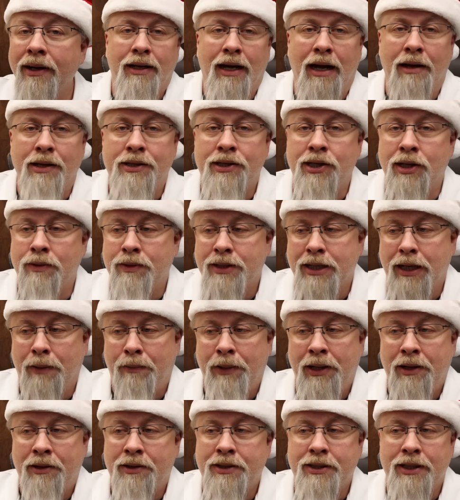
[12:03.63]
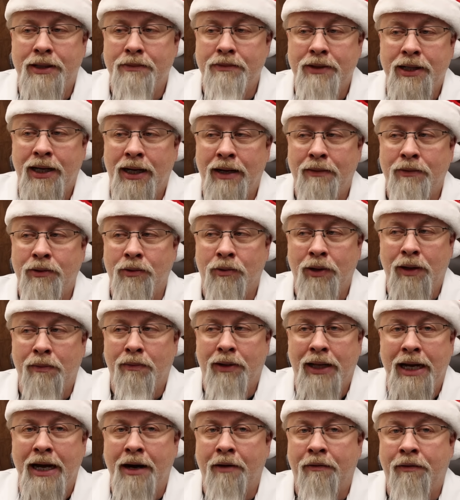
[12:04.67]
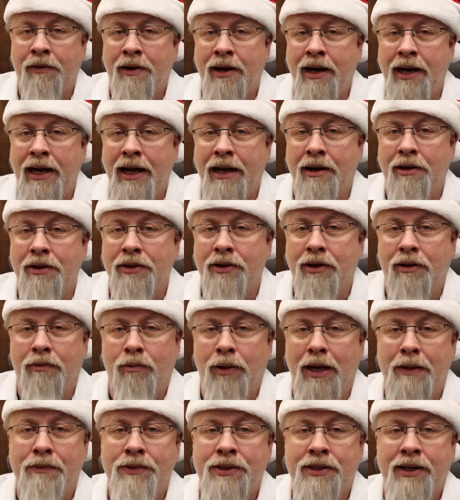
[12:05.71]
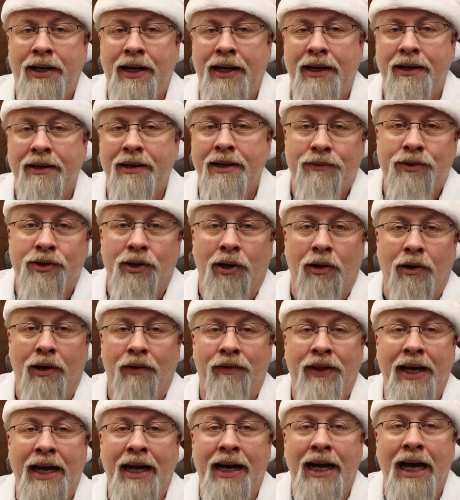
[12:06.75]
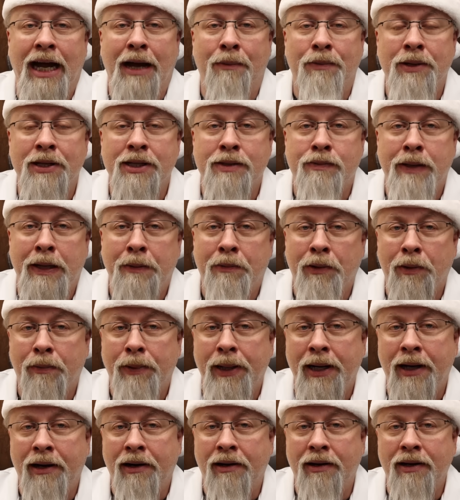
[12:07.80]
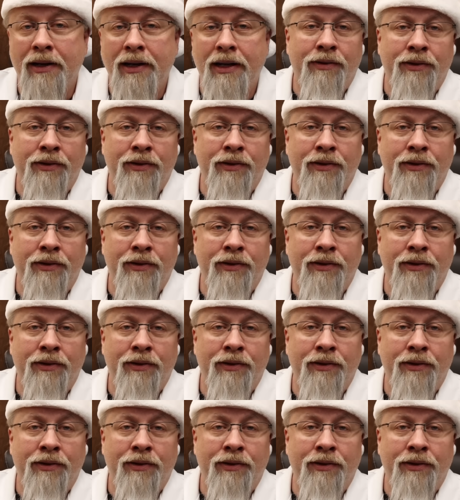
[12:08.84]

I assume it's going to appear sometime during Black Friday on their website, so if that happens, be prepared.